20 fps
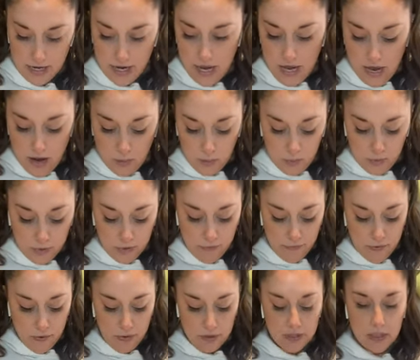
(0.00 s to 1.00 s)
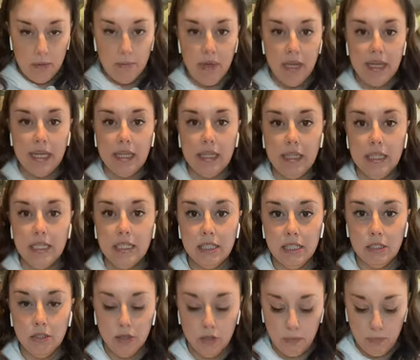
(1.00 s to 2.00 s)
And we're gonna focus on making this
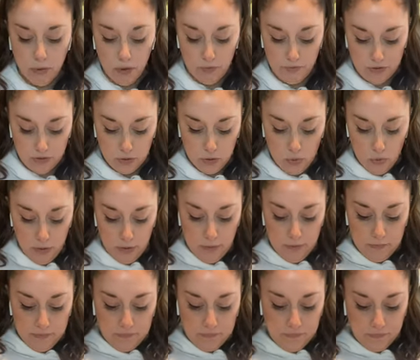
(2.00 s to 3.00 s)
into the perfect coil.